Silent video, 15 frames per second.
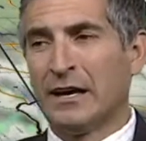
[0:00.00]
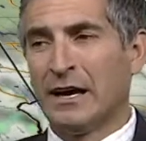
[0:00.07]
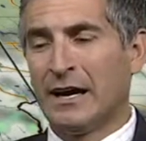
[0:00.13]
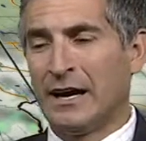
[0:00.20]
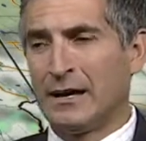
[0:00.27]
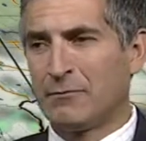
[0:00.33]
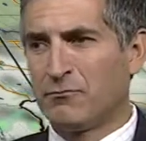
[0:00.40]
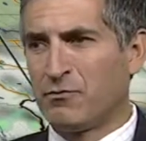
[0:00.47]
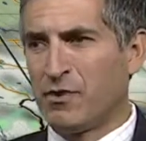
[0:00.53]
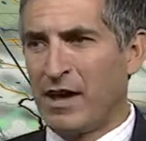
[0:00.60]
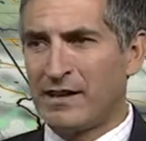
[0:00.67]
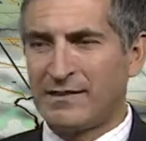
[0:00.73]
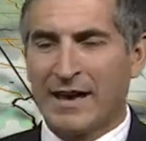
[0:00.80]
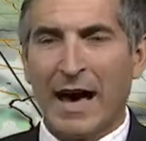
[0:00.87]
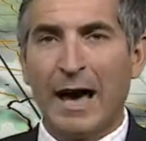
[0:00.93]

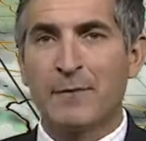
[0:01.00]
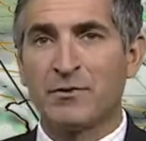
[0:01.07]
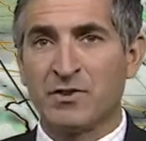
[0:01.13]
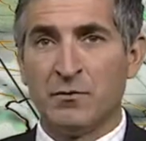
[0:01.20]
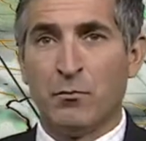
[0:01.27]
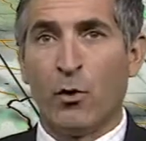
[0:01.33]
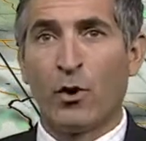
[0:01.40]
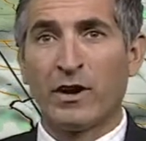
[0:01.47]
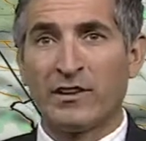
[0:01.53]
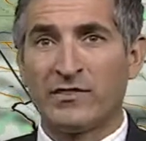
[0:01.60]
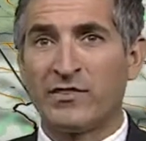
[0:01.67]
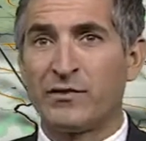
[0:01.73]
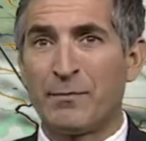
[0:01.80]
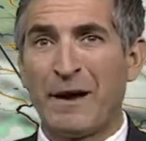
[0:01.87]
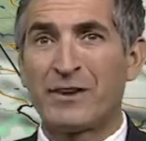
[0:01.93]
at times in the mornings,
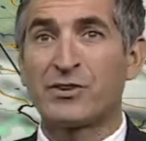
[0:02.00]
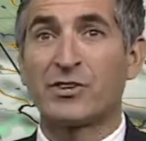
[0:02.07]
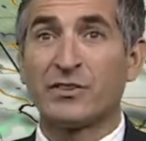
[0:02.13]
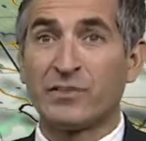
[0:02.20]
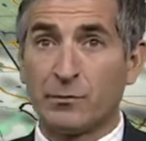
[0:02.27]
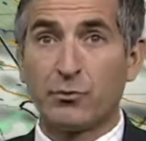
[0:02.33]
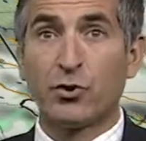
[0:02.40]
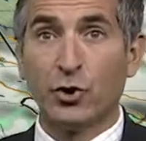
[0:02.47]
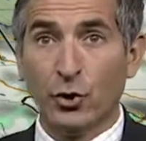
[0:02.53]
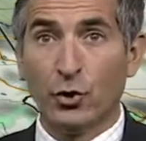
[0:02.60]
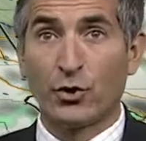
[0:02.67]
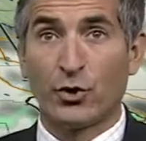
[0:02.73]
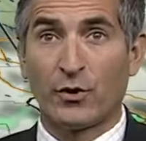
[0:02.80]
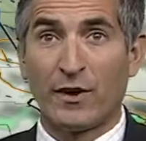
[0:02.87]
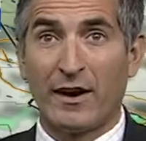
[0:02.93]
especially some
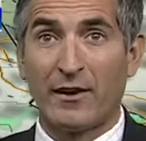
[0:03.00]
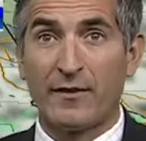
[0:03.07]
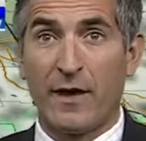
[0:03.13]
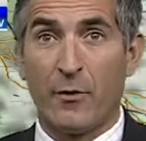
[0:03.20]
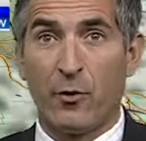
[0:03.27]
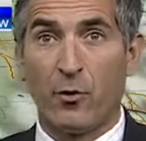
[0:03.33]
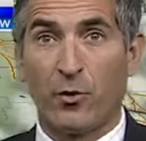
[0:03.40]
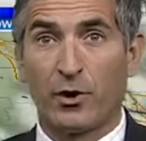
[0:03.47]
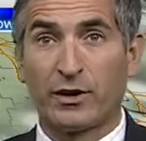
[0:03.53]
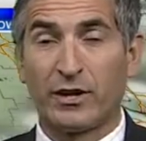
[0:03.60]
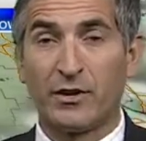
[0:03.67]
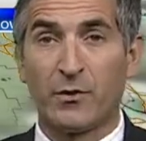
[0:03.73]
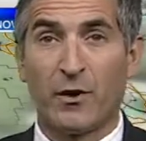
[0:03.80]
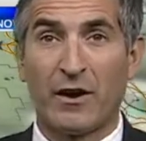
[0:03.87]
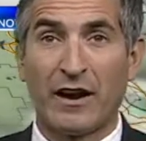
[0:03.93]
cooler air that will work
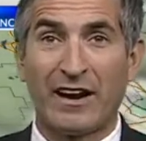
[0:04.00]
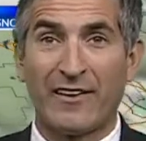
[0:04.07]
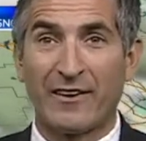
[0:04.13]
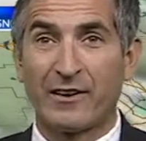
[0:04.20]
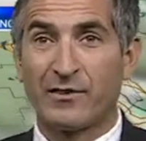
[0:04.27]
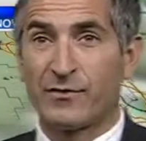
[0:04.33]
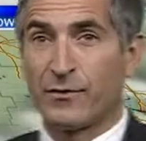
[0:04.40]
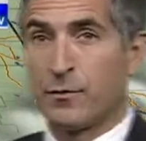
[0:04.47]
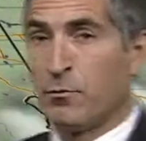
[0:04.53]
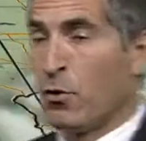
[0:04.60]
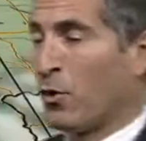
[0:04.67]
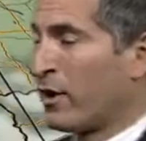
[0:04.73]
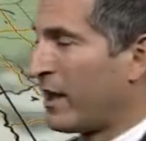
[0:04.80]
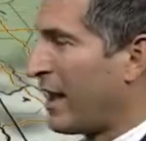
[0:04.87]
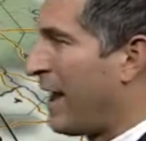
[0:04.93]
into our areas for the
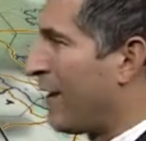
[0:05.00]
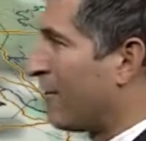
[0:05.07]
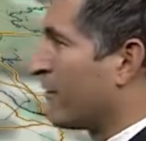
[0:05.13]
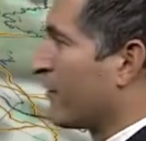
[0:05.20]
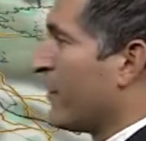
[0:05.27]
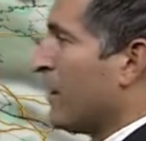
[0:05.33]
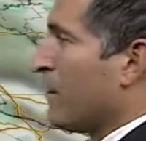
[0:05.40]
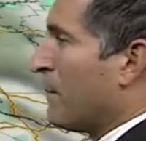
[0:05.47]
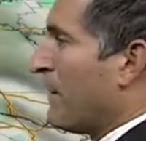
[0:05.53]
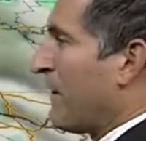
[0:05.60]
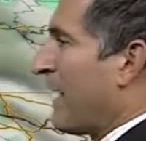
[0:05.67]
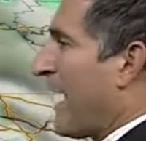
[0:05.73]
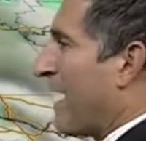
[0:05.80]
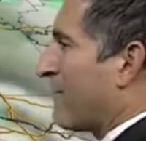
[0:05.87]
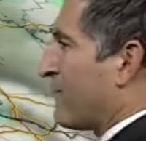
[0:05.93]
morning hours. But
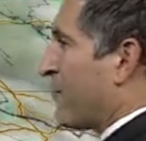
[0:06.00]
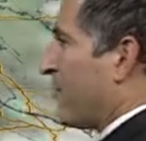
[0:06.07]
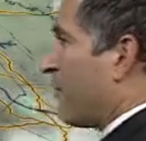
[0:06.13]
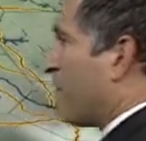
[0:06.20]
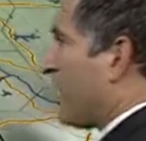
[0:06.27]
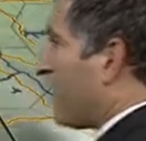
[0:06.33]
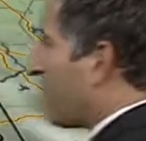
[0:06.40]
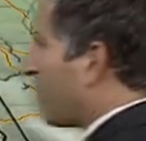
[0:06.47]
the afternoon being